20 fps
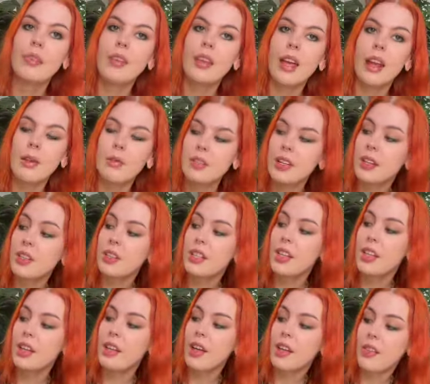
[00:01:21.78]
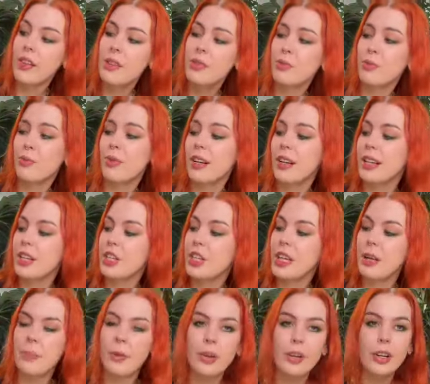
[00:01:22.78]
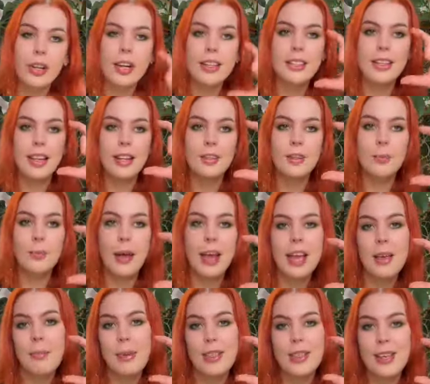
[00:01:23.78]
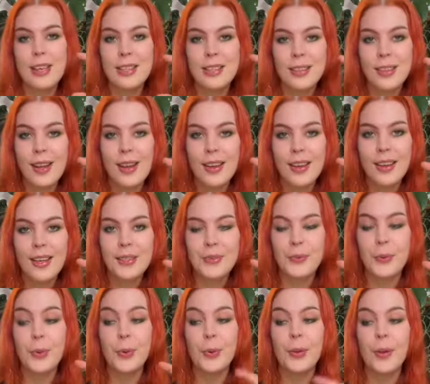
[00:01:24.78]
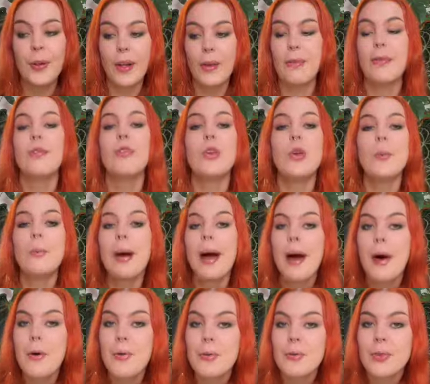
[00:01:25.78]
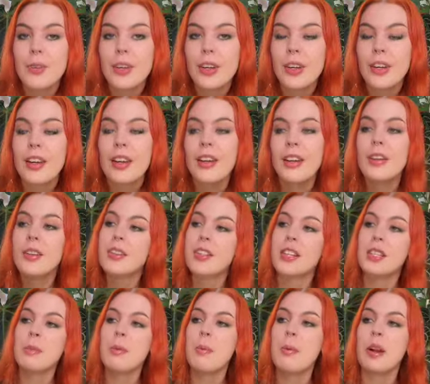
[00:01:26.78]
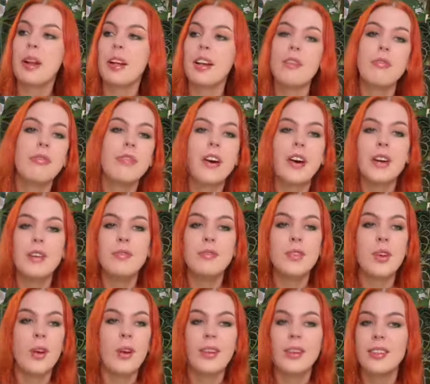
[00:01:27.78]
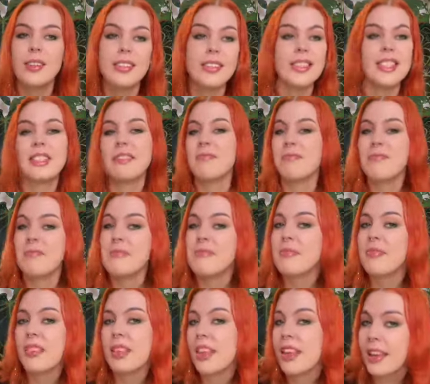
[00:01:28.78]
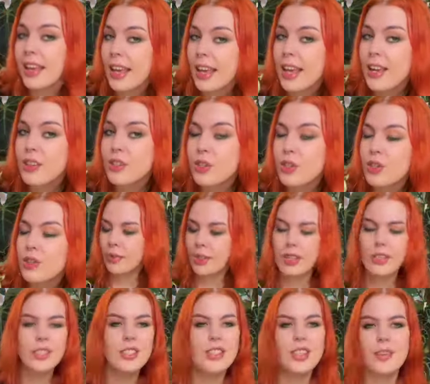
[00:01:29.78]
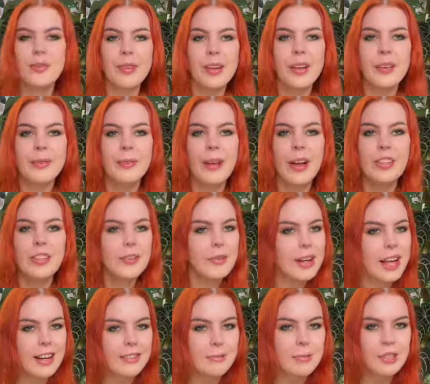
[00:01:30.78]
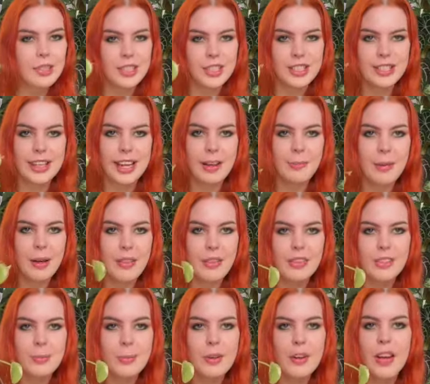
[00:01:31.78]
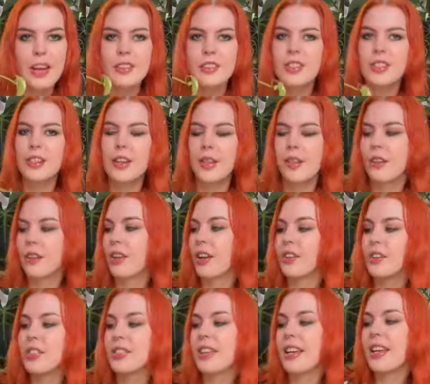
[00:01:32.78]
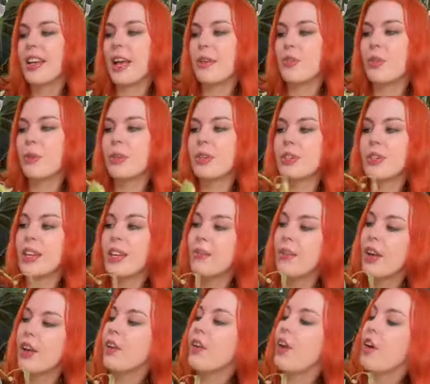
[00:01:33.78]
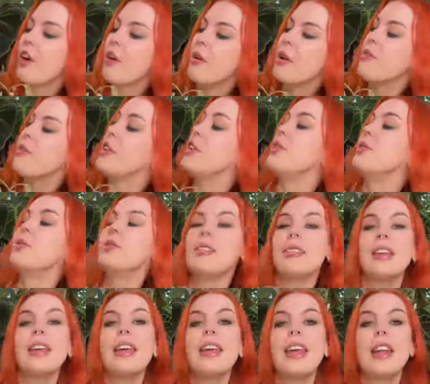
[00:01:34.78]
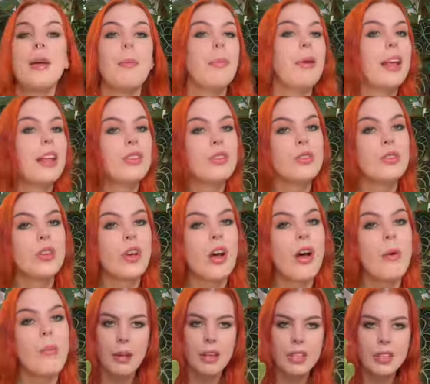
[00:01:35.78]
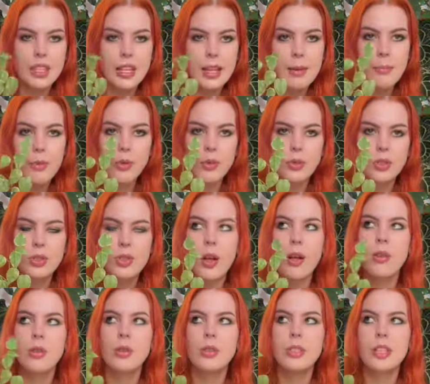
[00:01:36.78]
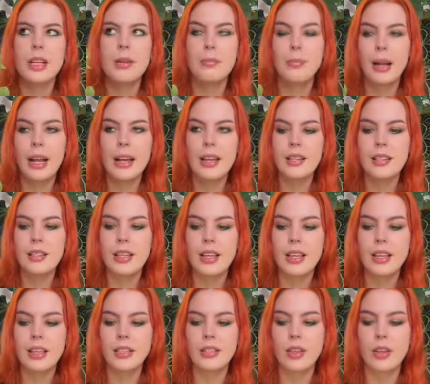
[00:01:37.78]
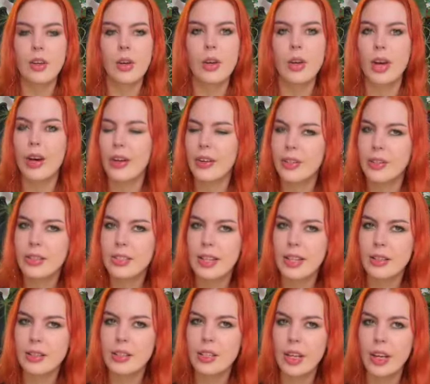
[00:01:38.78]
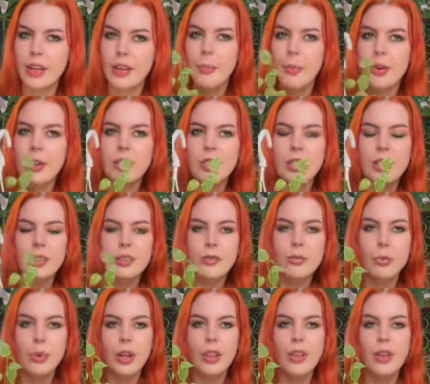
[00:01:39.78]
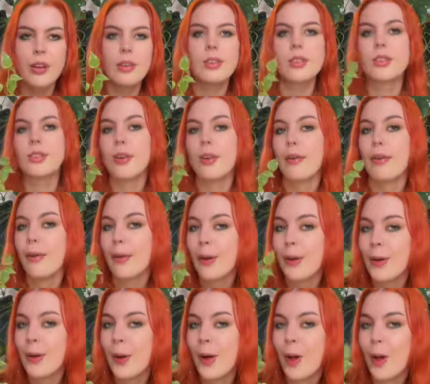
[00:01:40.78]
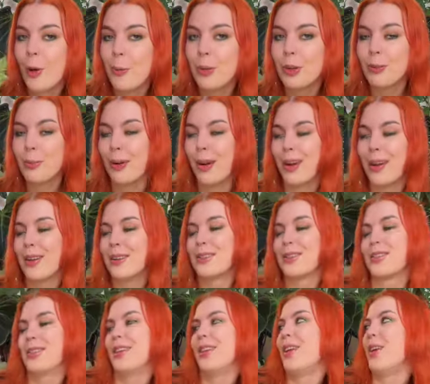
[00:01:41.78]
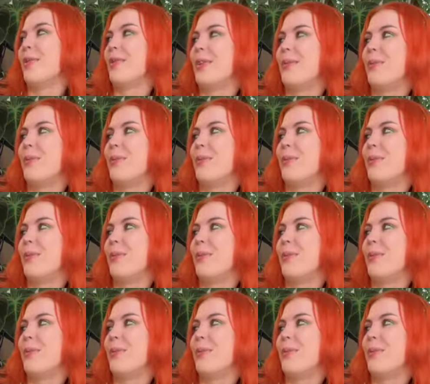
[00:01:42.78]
and it was actually I think it was really cheap I got it as a little baby this size for a few pound so that's probably like five dollars ish. I just love it. I don't really have much to say about this one. I just have, I just think everyone should give it a go if you do see it in a plant shop. I see it more sold in places like a garden centre because it's one of those common plants, you know what I